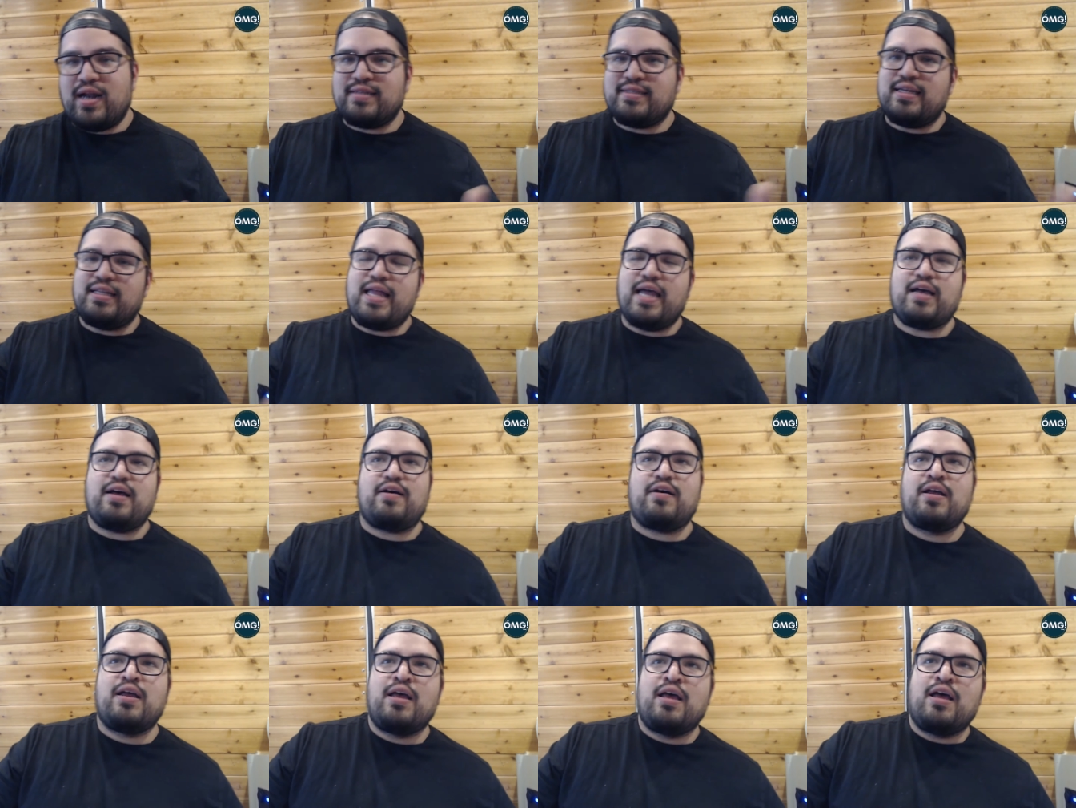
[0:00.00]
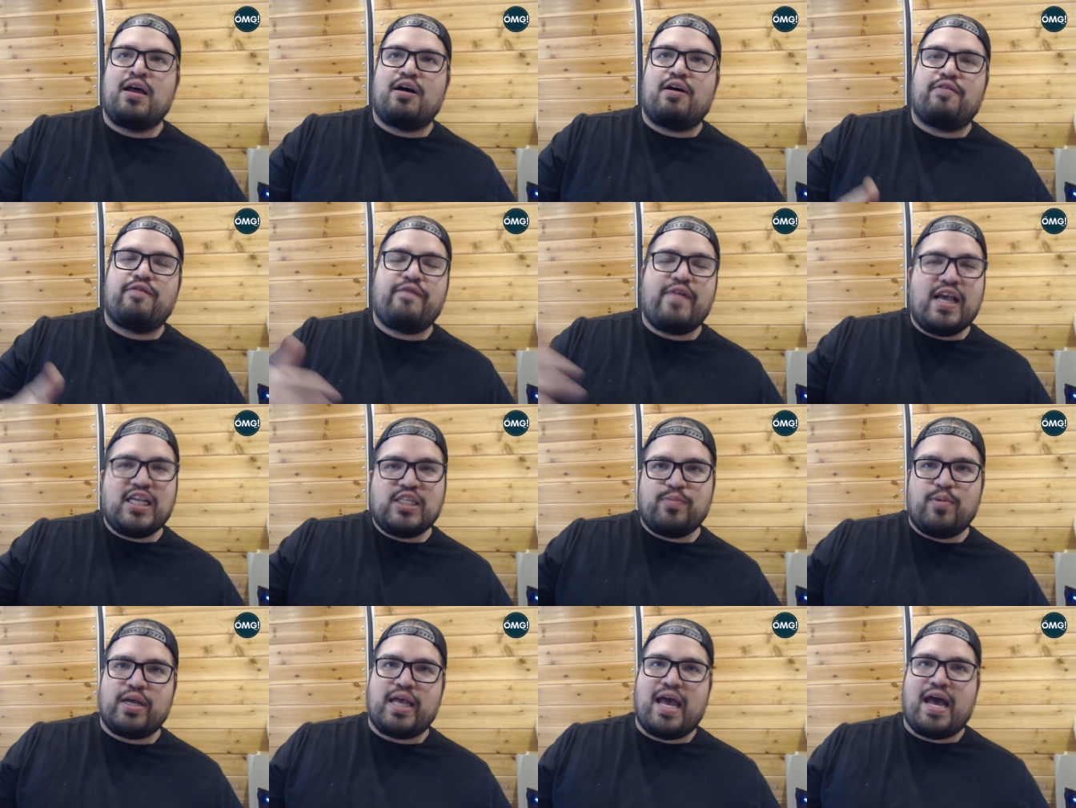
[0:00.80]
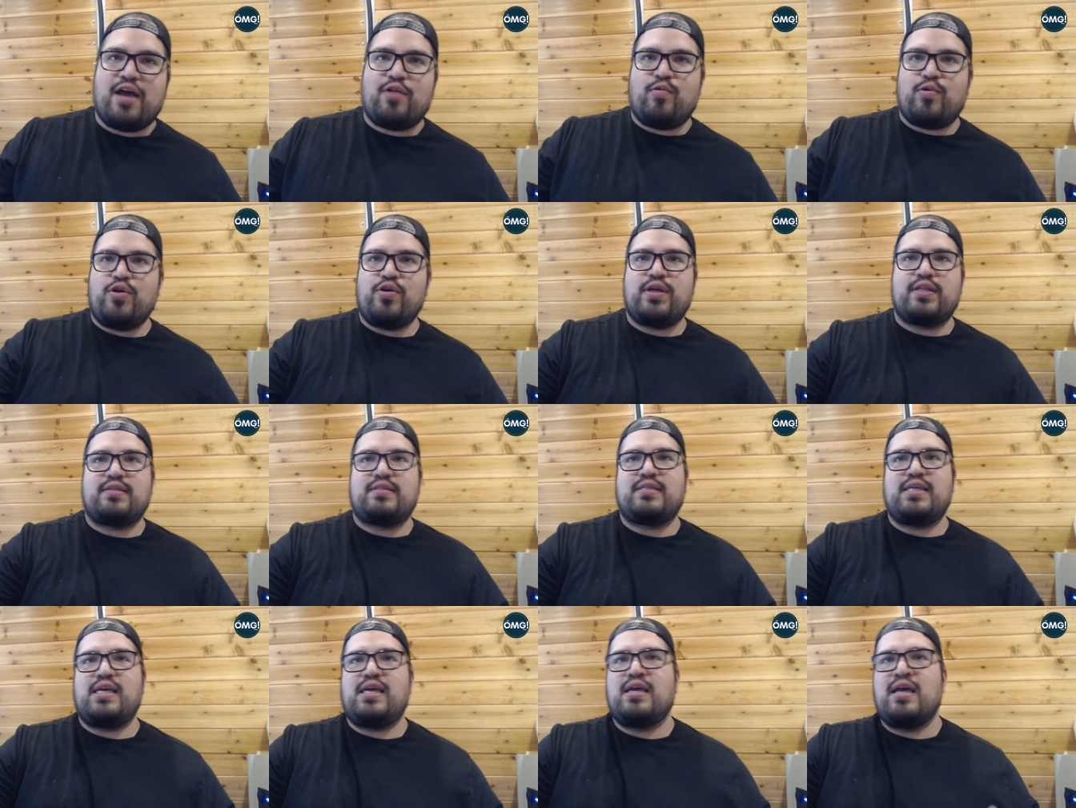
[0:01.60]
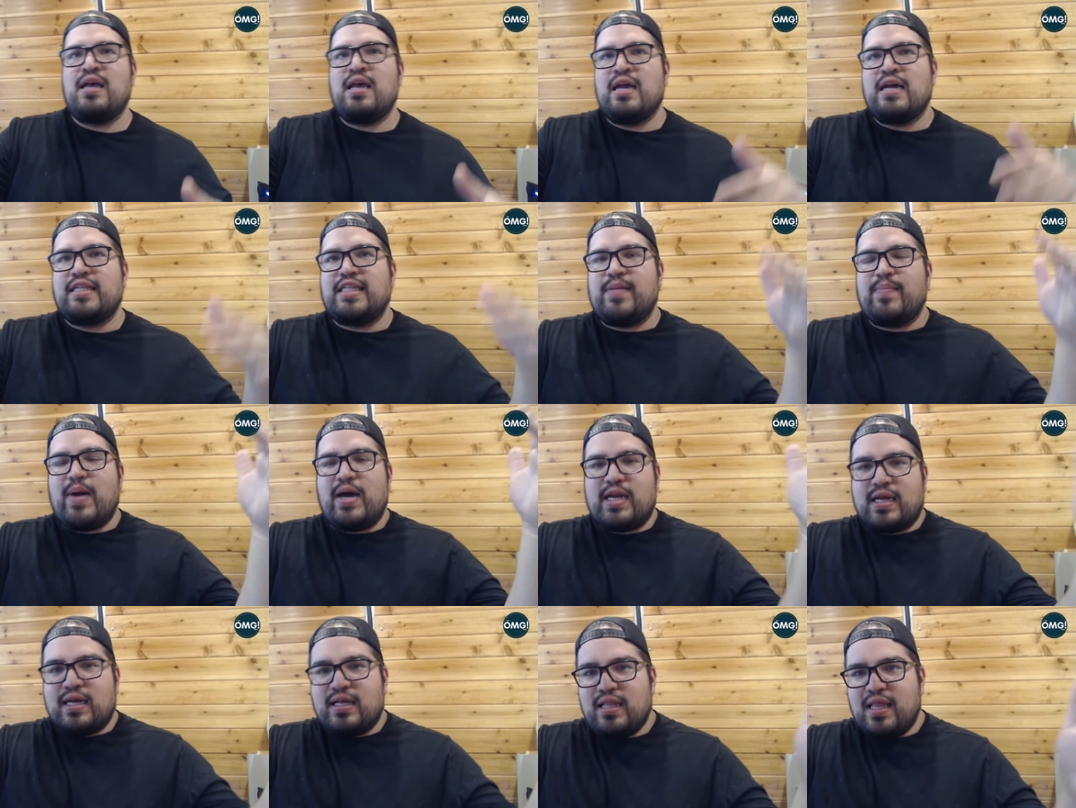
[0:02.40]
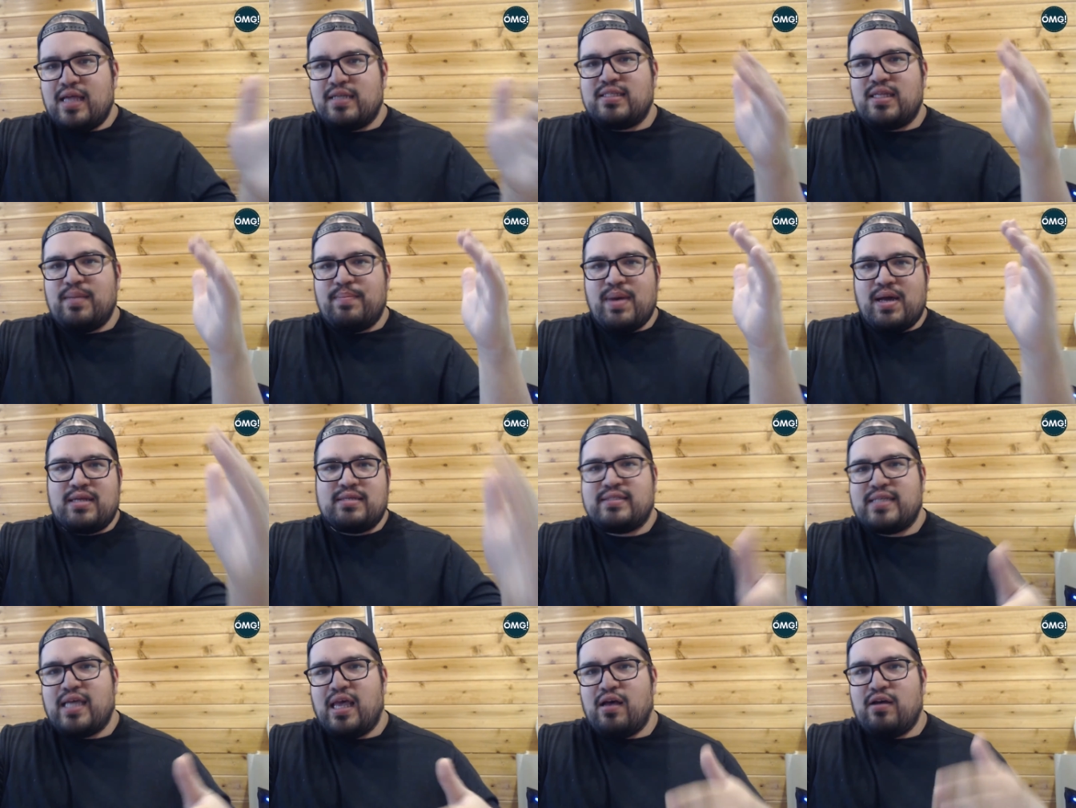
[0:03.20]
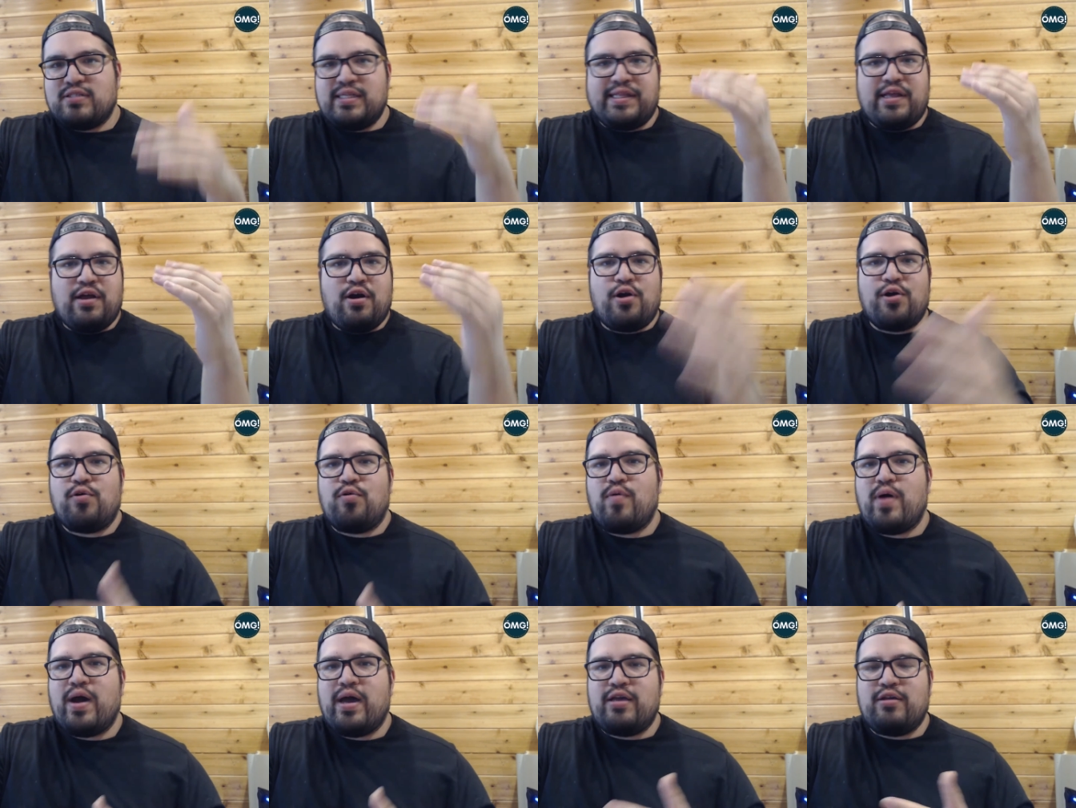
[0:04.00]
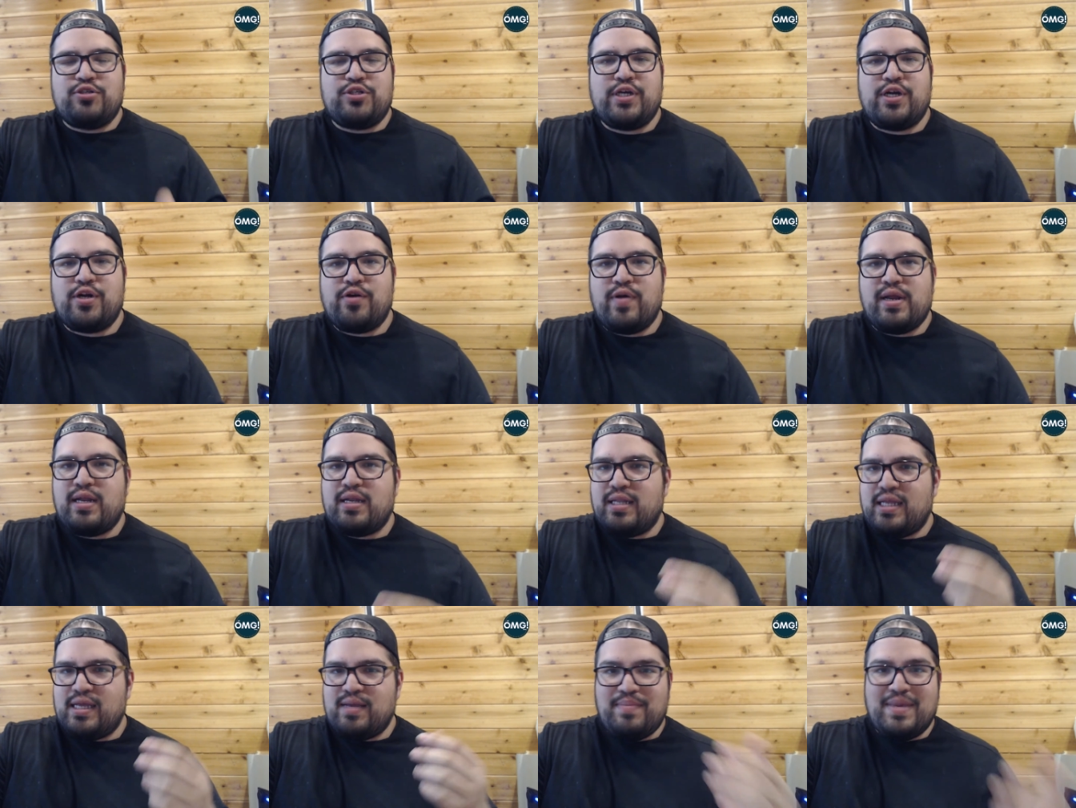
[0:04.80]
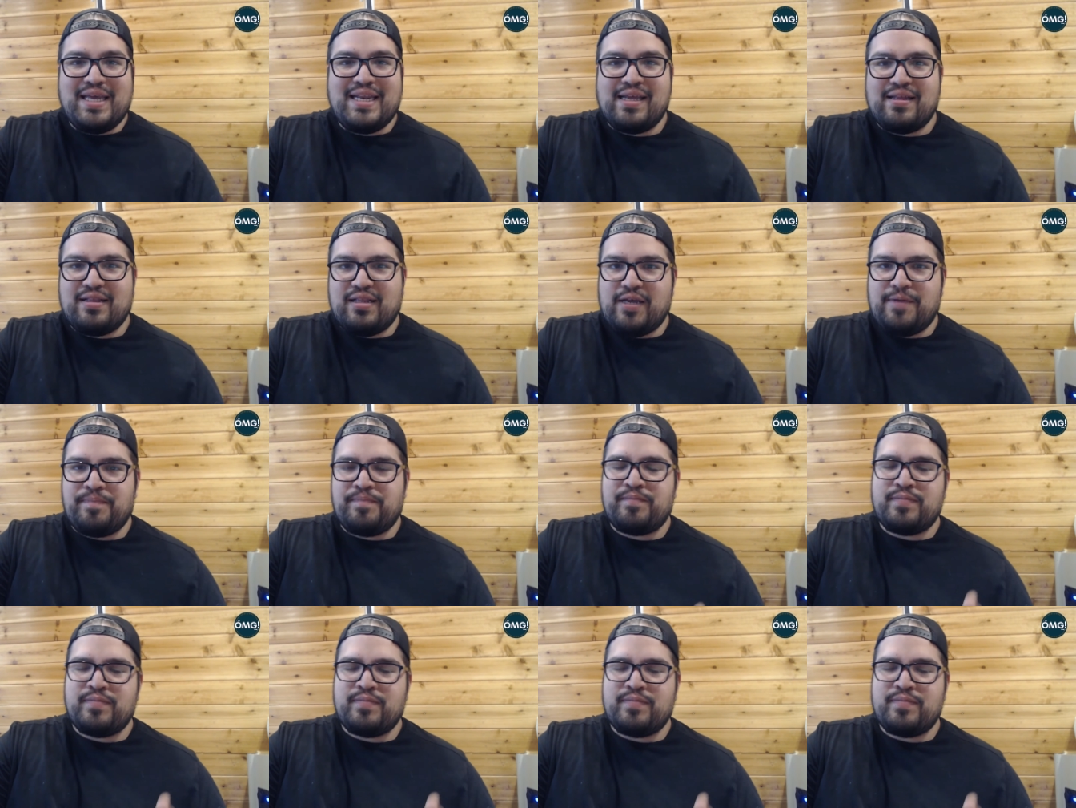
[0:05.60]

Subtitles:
It's not like a Facebook ad where you can see the amount of clicks, the amount of sales, and the ROI you generated immediately.